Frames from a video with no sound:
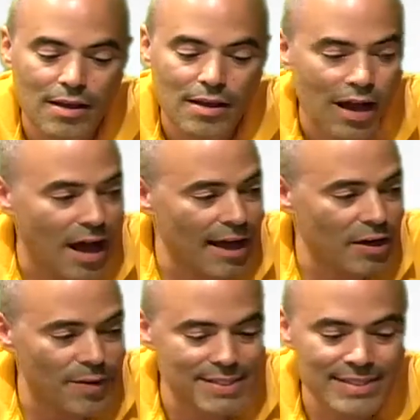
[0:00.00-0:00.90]

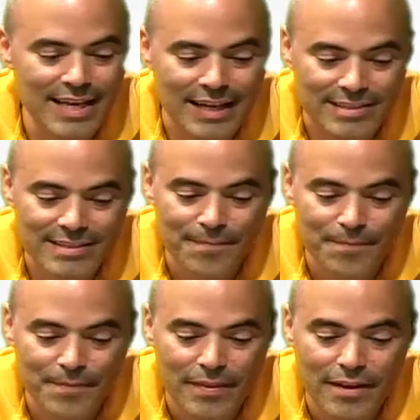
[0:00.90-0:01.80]
iOS 6.
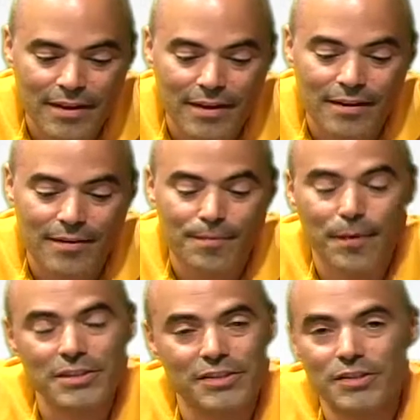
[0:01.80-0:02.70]
A
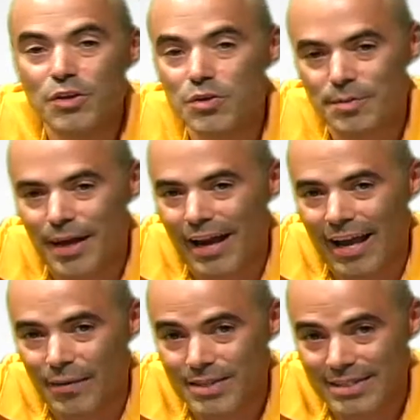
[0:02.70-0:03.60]
bunch of news about
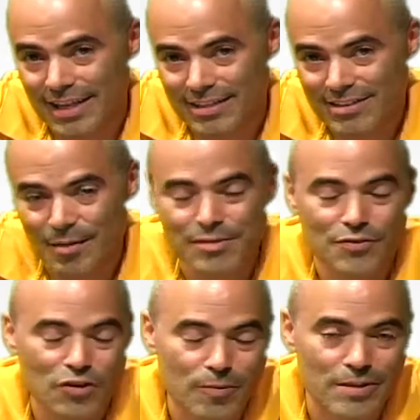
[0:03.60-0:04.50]
iOS 6. Some is
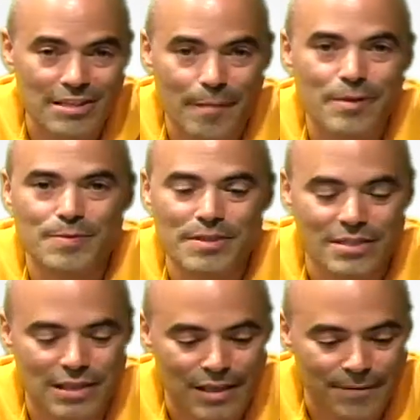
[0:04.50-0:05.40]
rumor, some has been
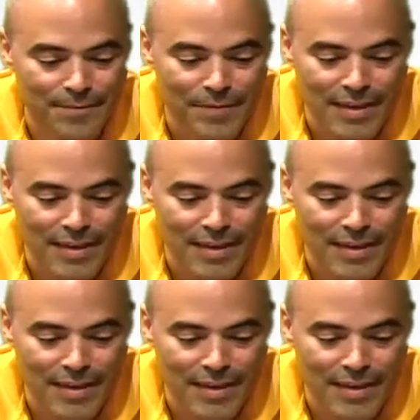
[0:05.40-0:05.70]
seen.